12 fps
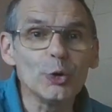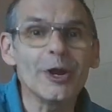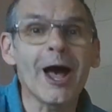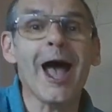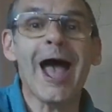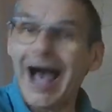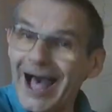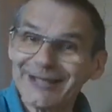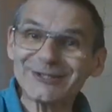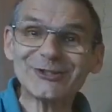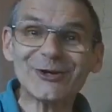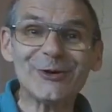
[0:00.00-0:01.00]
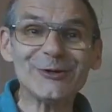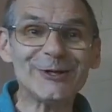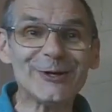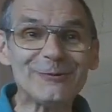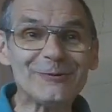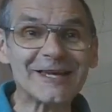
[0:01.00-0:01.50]
I saw you
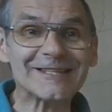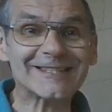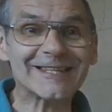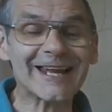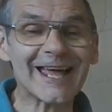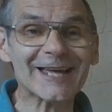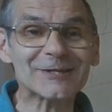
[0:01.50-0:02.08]
yesterday as